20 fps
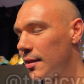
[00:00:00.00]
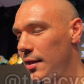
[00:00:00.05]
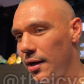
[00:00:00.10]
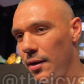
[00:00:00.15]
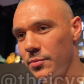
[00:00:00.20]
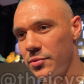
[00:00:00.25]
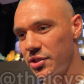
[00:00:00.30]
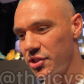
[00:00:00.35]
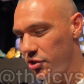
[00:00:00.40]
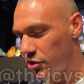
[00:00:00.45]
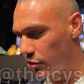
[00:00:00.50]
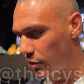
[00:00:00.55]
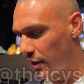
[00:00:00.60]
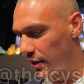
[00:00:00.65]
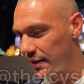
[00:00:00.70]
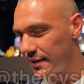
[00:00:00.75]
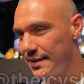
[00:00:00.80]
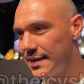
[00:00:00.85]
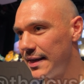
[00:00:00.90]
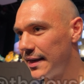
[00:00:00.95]
that I'm just trying
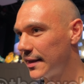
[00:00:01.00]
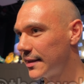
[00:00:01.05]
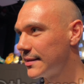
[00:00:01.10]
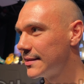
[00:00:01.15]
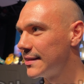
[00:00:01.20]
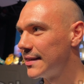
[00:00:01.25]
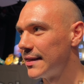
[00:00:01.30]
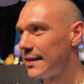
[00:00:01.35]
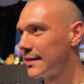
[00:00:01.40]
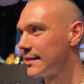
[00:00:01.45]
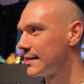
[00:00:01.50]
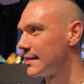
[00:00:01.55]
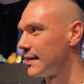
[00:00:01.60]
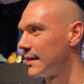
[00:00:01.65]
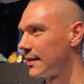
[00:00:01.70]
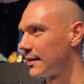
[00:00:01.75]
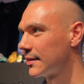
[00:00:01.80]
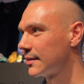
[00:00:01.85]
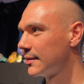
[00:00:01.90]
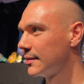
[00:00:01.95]
to tick, tick,
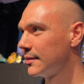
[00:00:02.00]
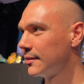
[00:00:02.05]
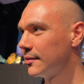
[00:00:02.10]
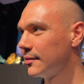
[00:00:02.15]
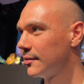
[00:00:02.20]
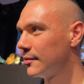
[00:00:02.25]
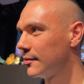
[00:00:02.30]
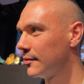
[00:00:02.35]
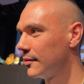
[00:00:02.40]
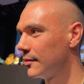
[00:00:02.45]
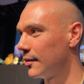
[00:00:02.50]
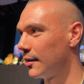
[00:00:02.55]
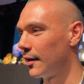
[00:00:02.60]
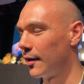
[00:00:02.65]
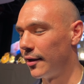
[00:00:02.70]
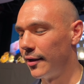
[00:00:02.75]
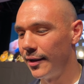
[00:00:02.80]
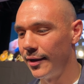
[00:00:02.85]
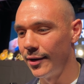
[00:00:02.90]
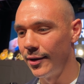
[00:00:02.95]
tick. And
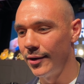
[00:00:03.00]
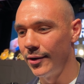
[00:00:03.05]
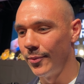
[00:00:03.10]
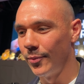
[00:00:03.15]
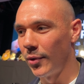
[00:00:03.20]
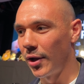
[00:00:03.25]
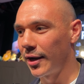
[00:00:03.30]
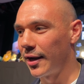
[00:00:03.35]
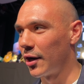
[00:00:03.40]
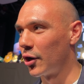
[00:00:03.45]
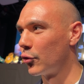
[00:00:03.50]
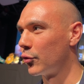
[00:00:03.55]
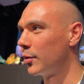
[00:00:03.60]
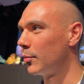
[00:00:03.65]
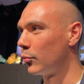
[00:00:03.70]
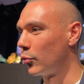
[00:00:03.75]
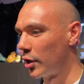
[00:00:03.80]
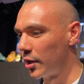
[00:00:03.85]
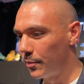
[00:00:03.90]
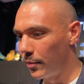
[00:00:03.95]
I, am like a
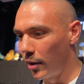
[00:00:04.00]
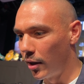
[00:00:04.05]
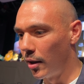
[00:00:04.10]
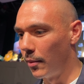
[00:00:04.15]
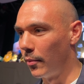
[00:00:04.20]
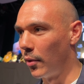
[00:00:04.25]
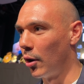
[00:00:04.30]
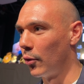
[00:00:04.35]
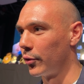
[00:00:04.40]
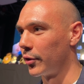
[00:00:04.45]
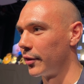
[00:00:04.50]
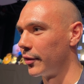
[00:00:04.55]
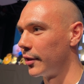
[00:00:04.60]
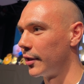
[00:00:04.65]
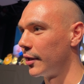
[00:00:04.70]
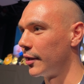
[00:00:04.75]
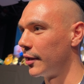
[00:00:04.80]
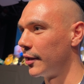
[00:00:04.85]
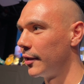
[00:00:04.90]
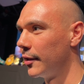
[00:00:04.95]
Grim Reaper, I'm holding
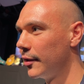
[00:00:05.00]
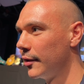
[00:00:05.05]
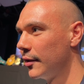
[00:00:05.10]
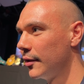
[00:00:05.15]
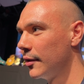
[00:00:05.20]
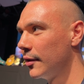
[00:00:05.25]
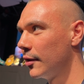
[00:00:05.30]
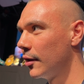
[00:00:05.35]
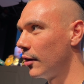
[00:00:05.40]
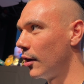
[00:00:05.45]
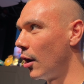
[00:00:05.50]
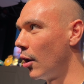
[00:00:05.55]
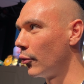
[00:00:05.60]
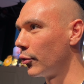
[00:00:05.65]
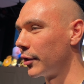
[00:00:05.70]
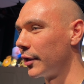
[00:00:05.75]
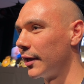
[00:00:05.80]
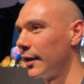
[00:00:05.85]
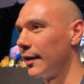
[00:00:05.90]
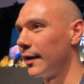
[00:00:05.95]
the,
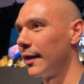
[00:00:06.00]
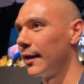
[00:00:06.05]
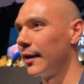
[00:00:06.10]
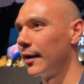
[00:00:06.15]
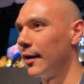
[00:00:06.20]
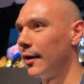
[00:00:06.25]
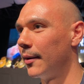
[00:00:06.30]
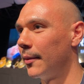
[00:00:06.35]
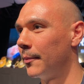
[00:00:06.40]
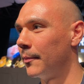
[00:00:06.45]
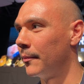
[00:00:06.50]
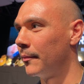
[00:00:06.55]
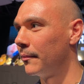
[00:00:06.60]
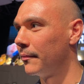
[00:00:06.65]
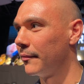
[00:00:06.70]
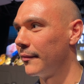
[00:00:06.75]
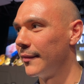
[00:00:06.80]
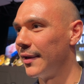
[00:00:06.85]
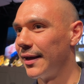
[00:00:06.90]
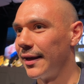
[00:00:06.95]
holding it and um,
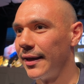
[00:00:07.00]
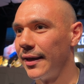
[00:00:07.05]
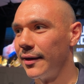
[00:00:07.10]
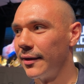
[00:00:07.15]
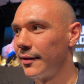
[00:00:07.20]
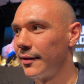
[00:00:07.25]
again,